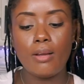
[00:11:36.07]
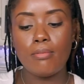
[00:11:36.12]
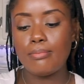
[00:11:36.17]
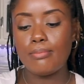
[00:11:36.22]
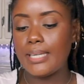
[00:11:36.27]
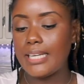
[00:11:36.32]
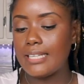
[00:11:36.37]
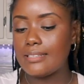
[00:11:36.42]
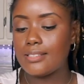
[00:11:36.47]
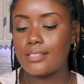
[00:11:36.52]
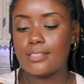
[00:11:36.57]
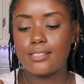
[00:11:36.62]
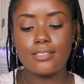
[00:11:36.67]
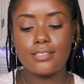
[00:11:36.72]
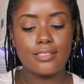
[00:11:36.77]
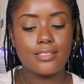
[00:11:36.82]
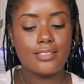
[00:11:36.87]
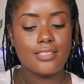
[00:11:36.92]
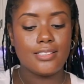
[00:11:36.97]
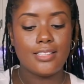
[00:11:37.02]
But
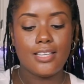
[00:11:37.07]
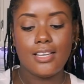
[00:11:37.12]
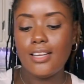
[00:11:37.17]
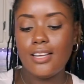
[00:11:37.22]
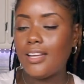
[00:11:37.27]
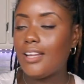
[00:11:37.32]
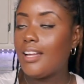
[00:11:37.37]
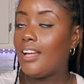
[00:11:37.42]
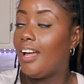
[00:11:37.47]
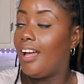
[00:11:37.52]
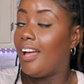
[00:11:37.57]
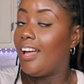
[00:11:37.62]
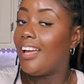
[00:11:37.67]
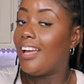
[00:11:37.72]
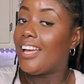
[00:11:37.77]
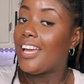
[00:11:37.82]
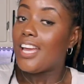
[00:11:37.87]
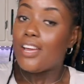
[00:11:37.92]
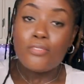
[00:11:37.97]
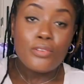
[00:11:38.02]

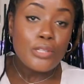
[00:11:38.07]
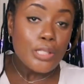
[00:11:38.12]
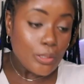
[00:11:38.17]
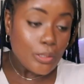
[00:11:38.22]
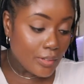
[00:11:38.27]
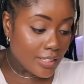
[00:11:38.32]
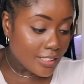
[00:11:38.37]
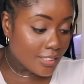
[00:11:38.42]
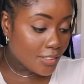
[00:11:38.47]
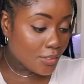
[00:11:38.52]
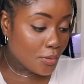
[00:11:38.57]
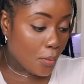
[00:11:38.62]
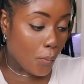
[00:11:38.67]
if you do it